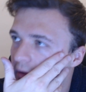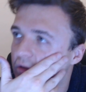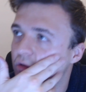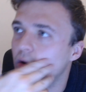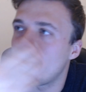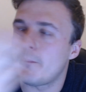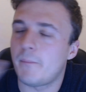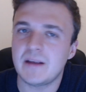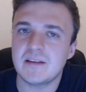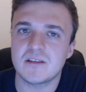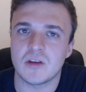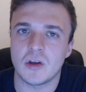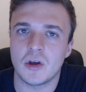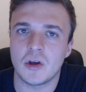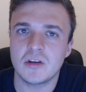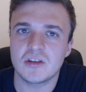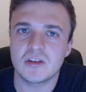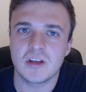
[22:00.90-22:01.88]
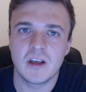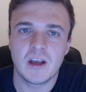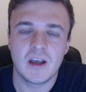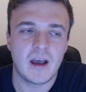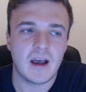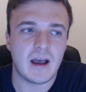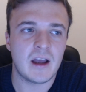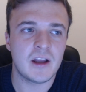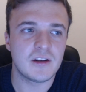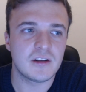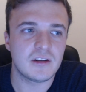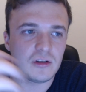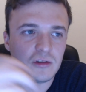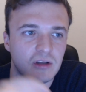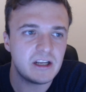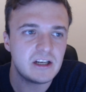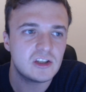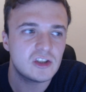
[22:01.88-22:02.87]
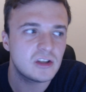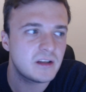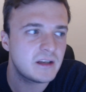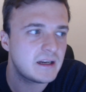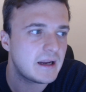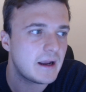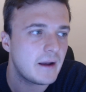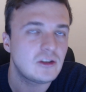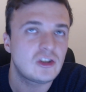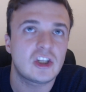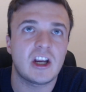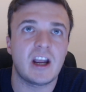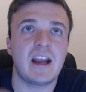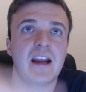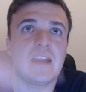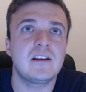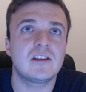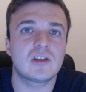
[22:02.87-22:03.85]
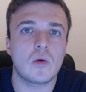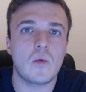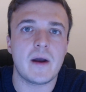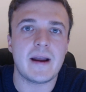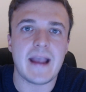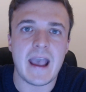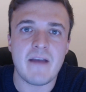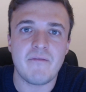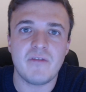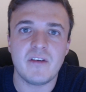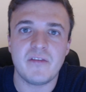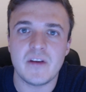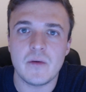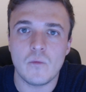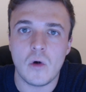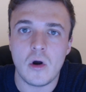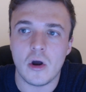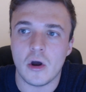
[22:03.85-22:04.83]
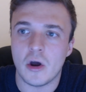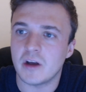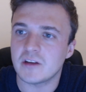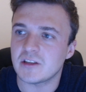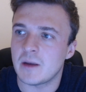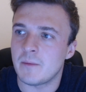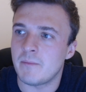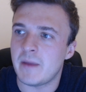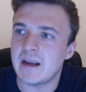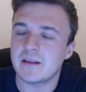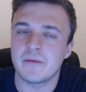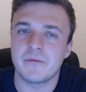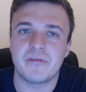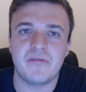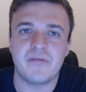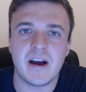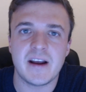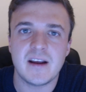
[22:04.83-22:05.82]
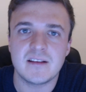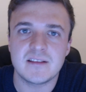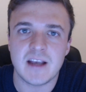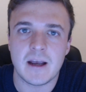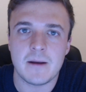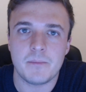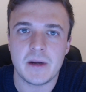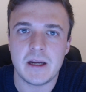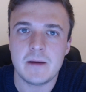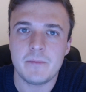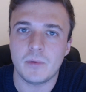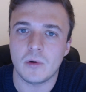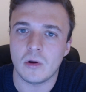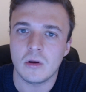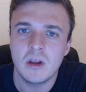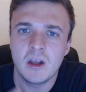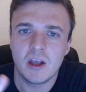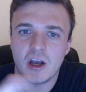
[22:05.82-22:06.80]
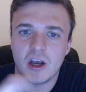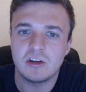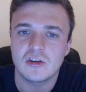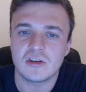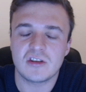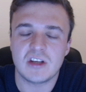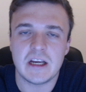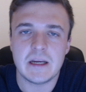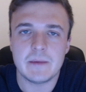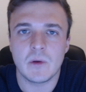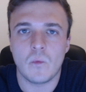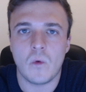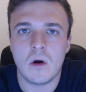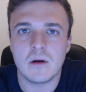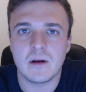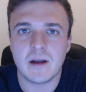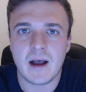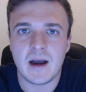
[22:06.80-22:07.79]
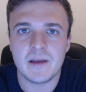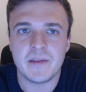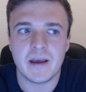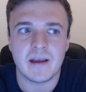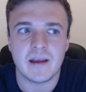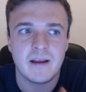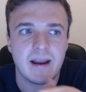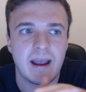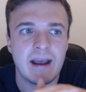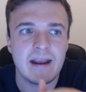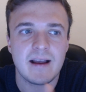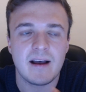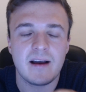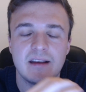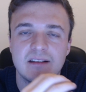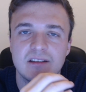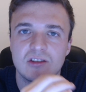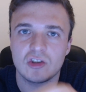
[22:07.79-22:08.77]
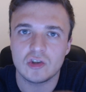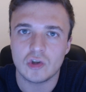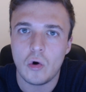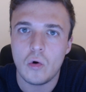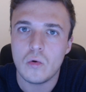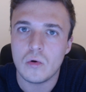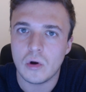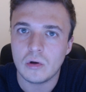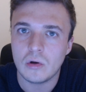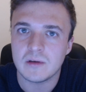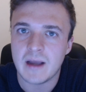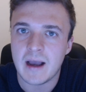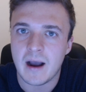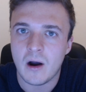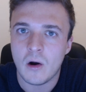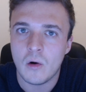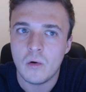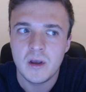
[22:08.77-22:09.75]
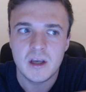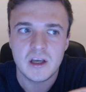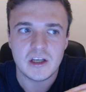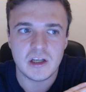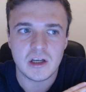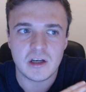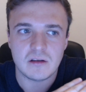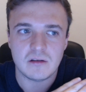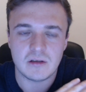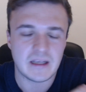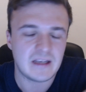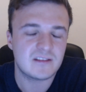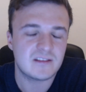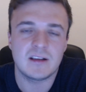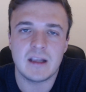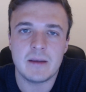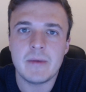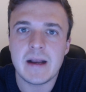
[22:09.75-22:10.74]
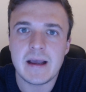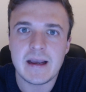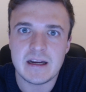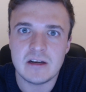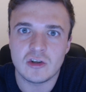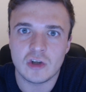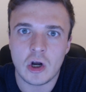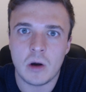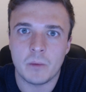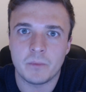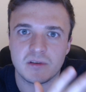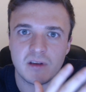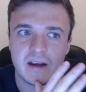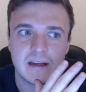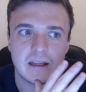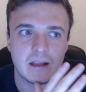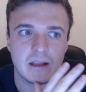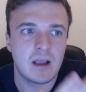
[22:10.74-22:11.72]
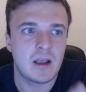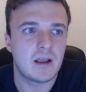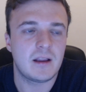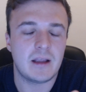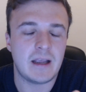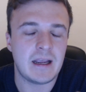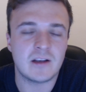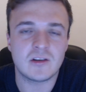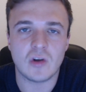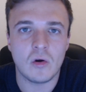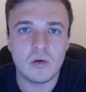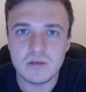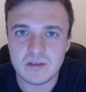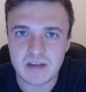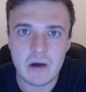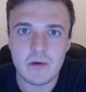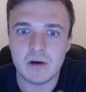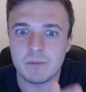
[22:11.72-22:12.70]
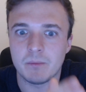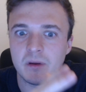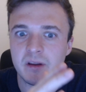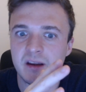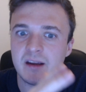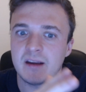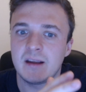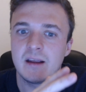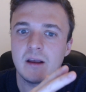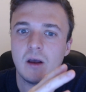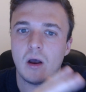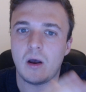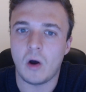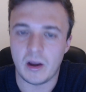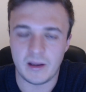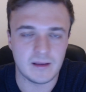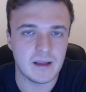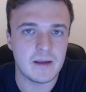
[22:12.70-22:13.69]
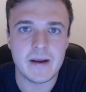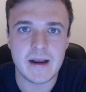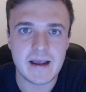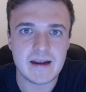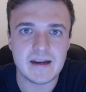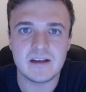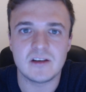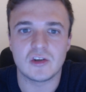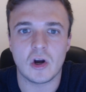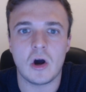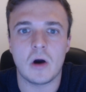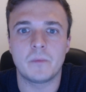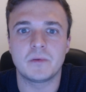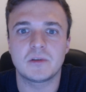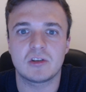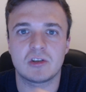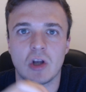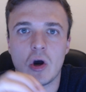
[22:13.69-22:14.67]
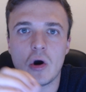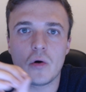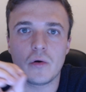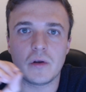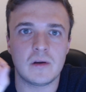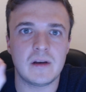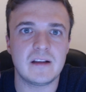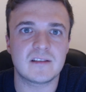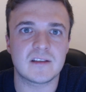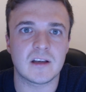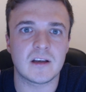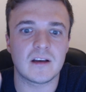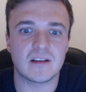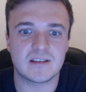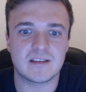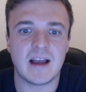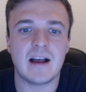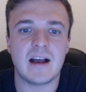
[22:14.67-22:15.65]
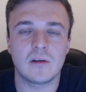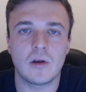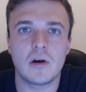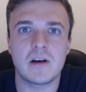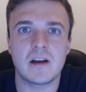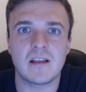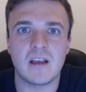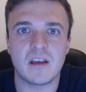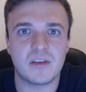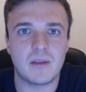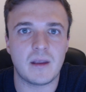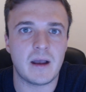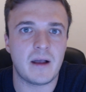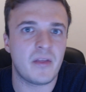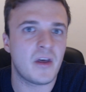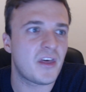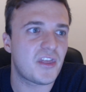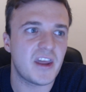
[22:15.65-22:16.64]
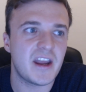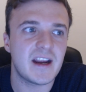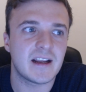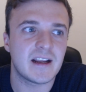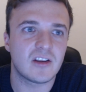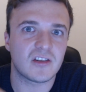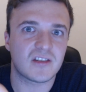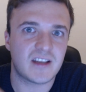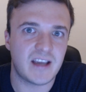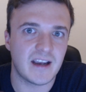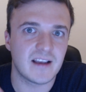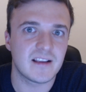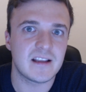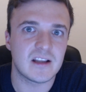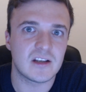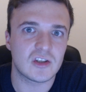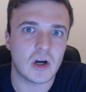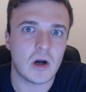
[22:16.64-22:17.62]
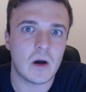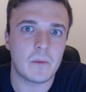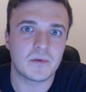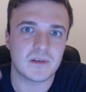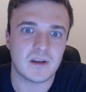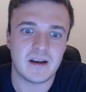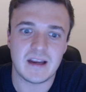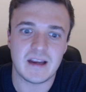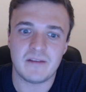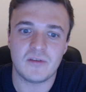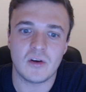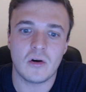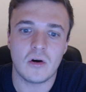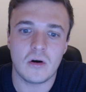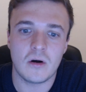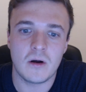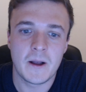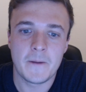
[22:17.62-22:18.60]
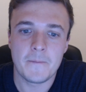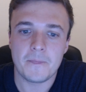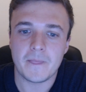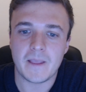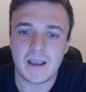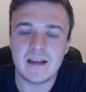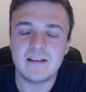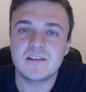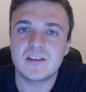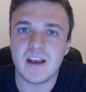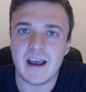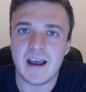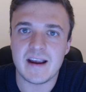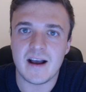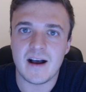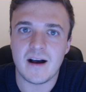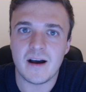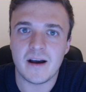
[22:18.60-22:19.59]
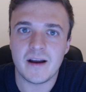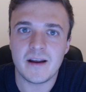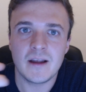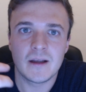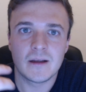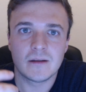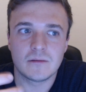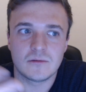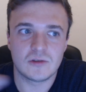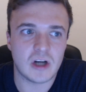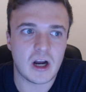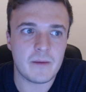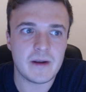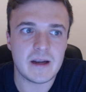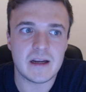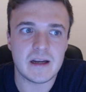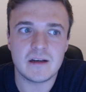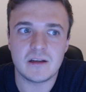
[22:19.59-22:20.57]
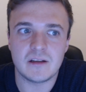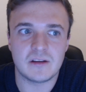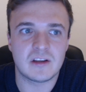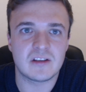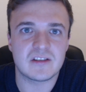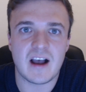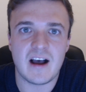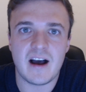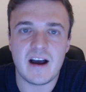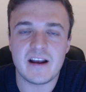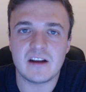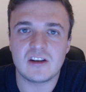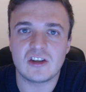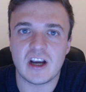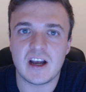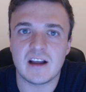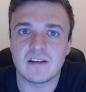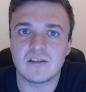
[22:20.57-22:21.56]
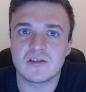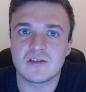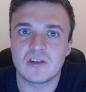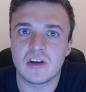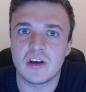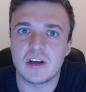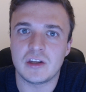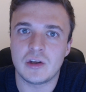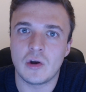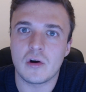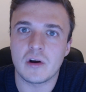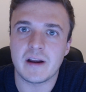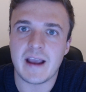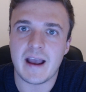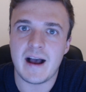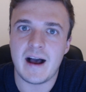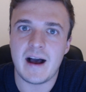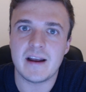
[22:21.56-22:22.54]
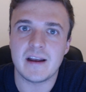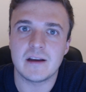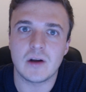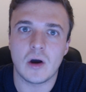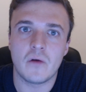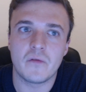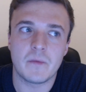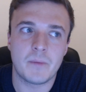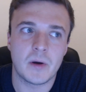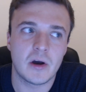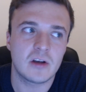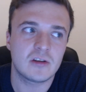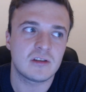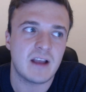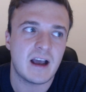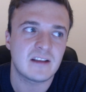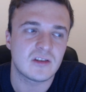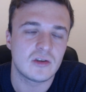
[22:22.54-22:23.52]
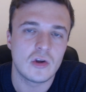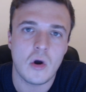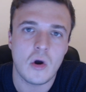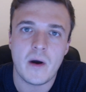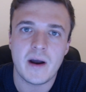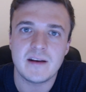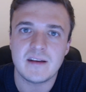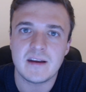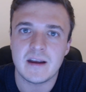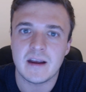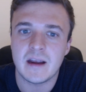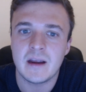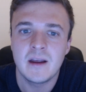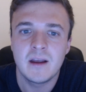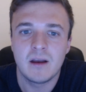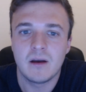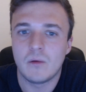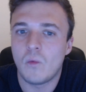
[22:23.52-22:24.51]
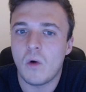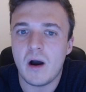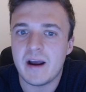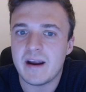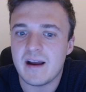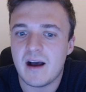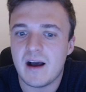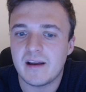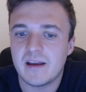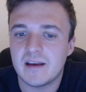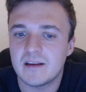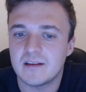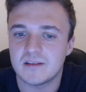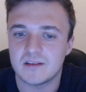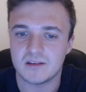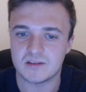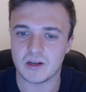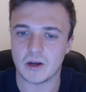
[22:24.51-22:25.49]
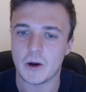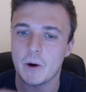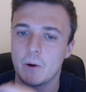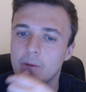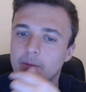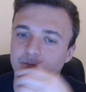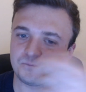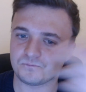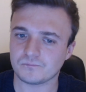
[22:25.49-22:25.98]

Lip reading: into a business and literally change the way everything works and make them fire 10 people and just keep the one guy there. Like AI is so good now, it's eliminating jobs. Like it is undoubtedly eliminating jobs. So you need to start learning the thing that's killing the jobs. Like if you're into AI, you know what I mean? There's a higher chance that you're going to get hired over the person that has no idea what AI is. So